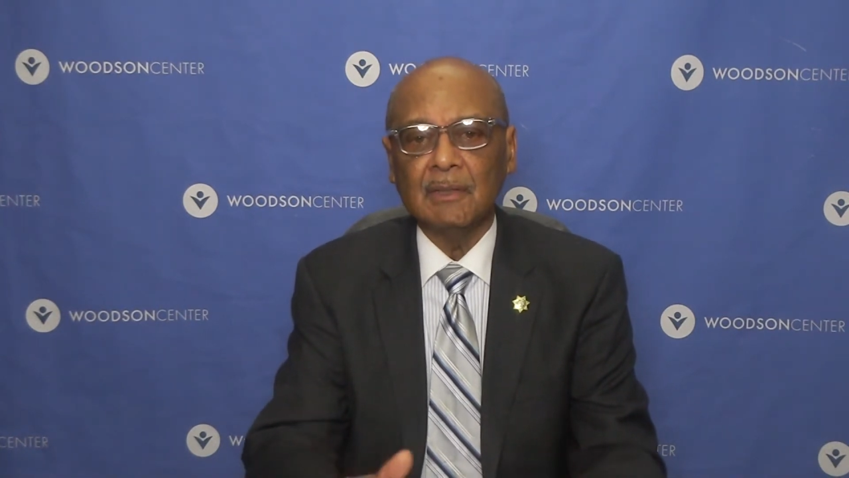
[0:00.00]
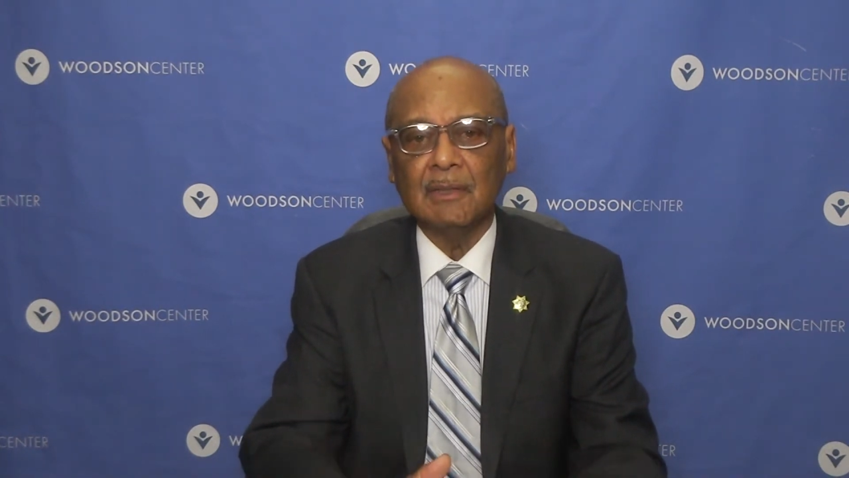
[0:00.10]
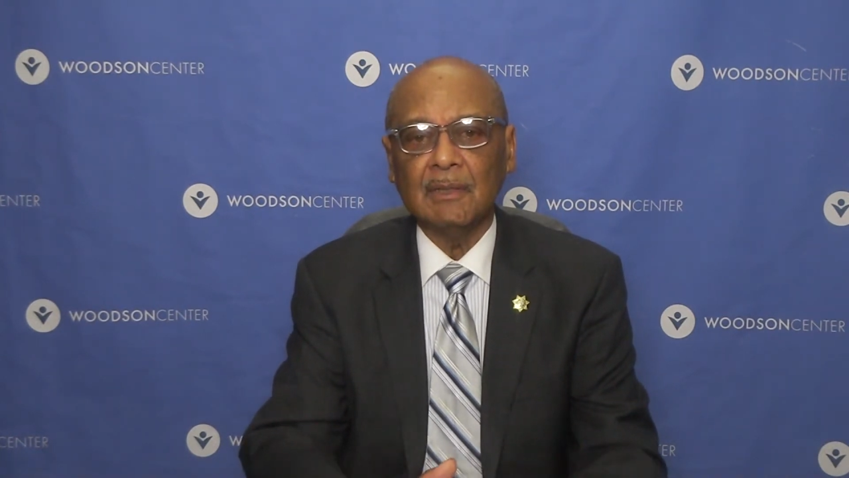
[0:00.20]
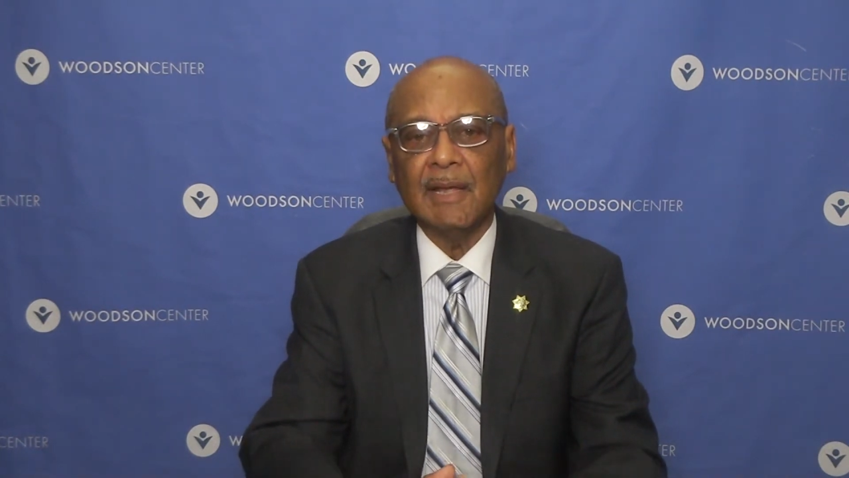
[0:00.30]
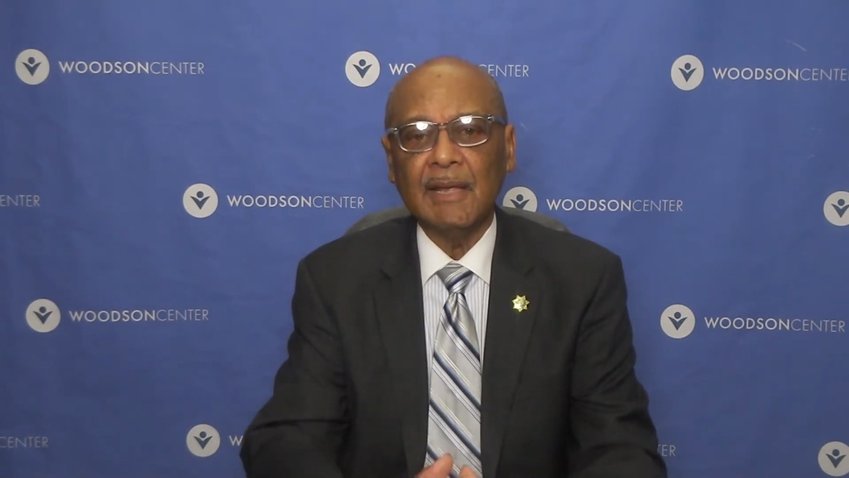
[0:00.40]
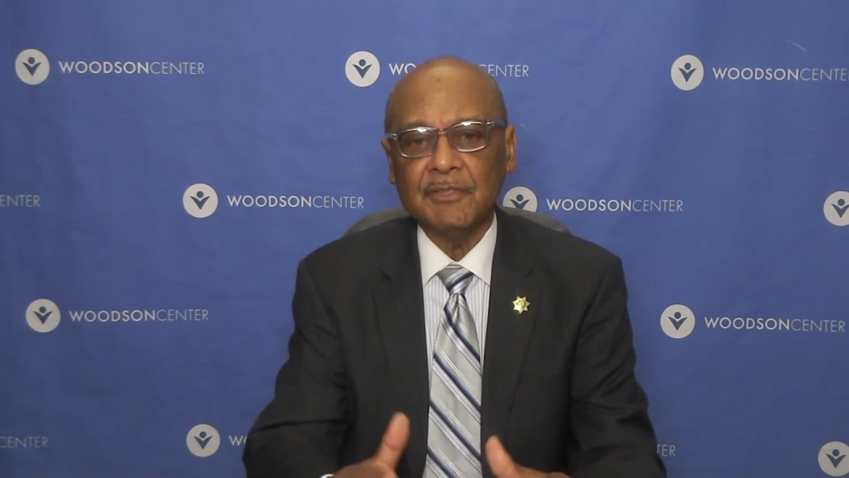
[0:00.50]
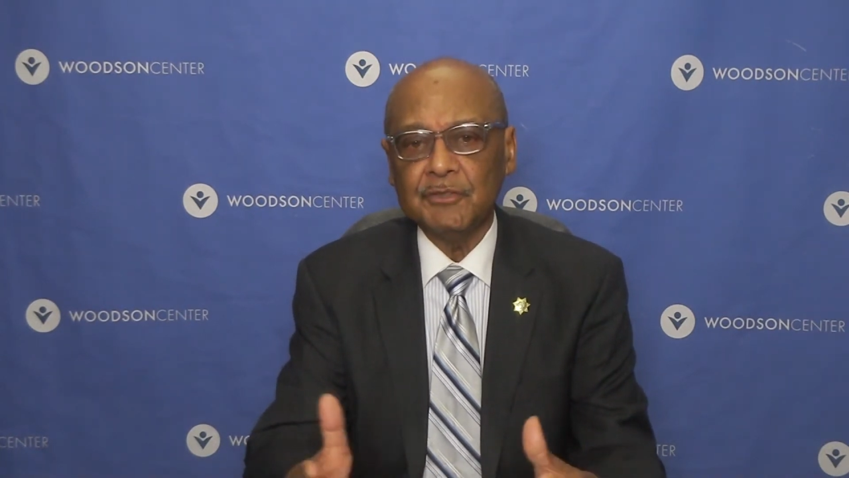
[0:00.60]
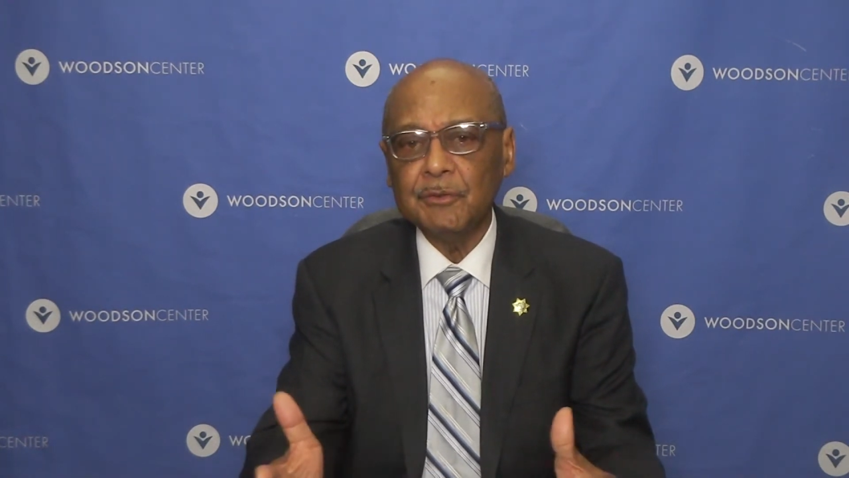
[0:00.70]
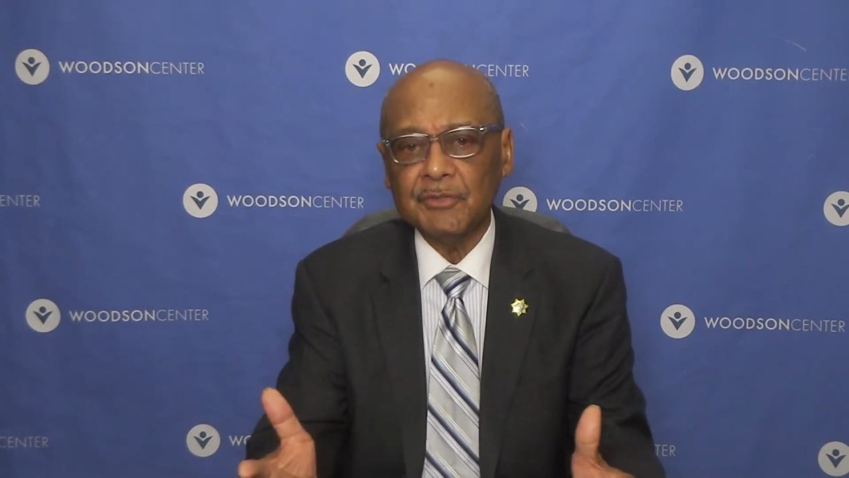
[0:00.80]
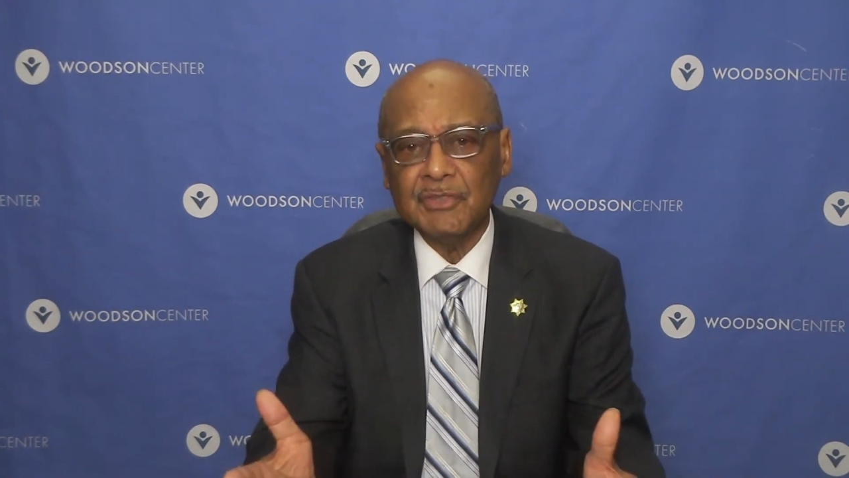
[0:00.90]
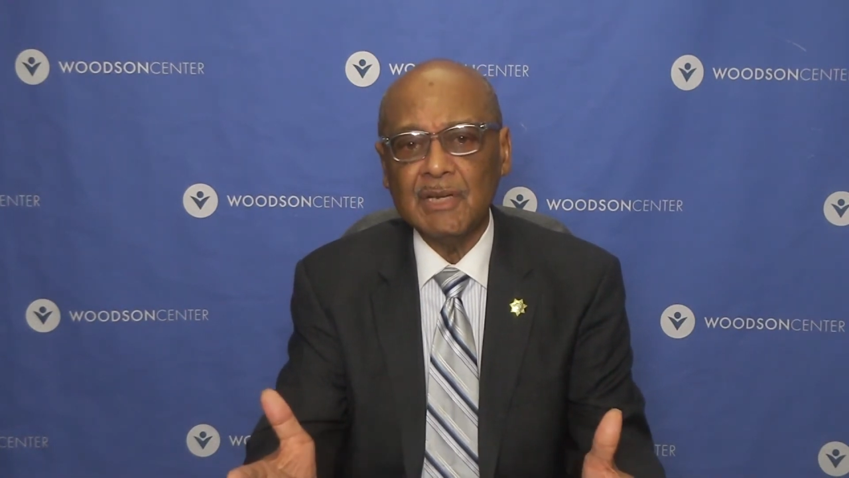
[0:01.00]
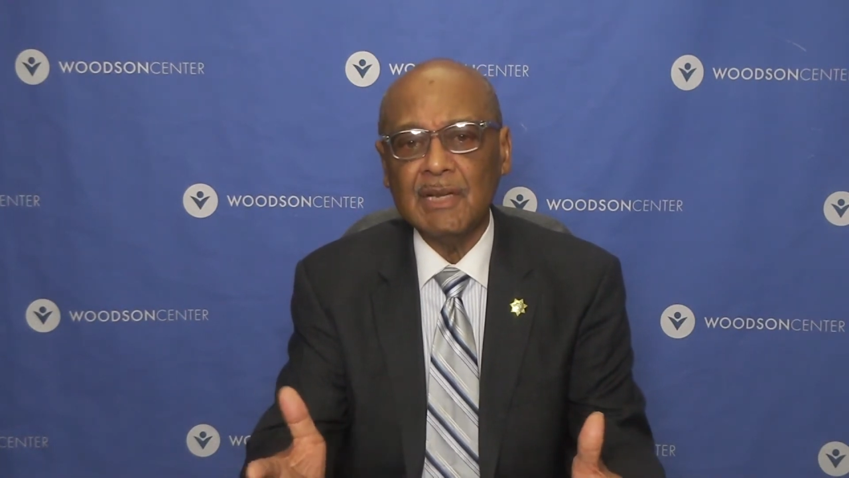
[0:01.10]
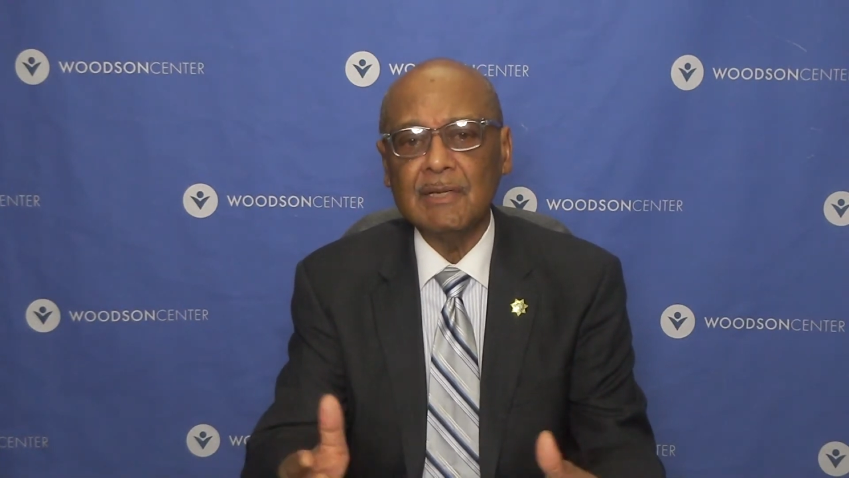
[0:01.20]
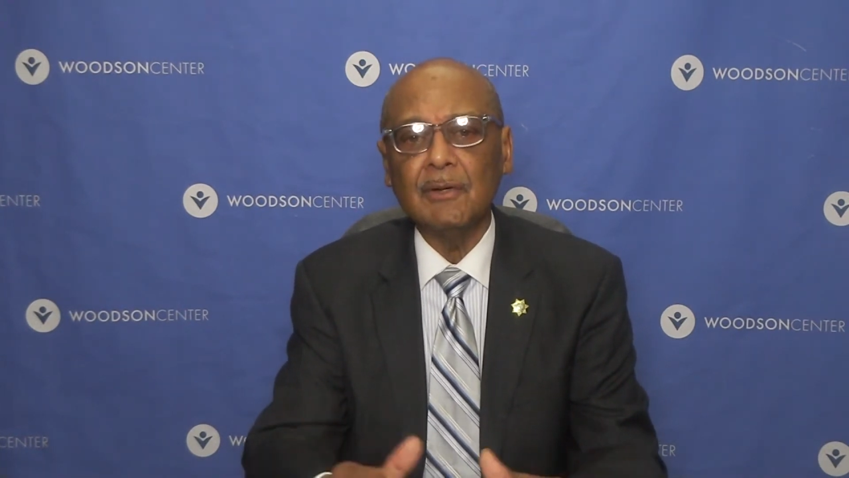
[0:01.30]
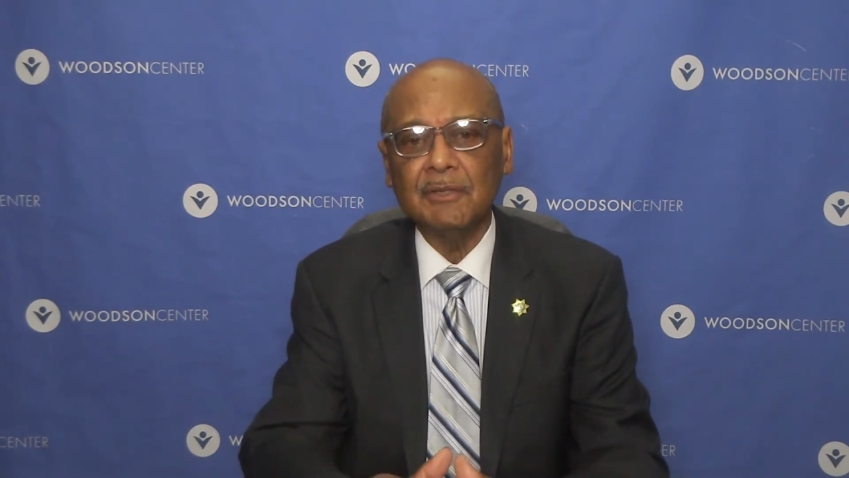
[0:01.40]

as you're seeing